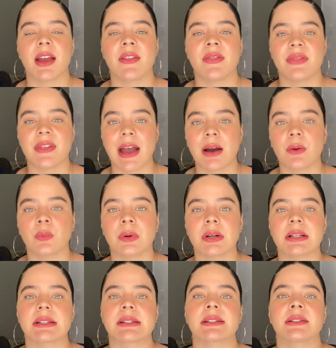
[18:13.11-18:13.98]
and that
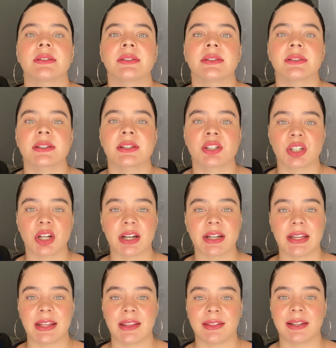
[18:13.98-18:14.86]
was
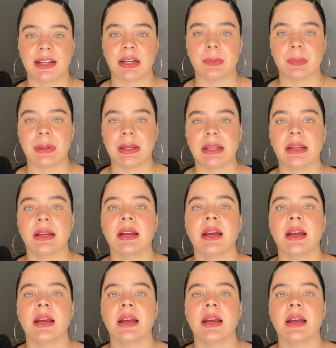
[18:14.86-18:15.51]
starting therapy.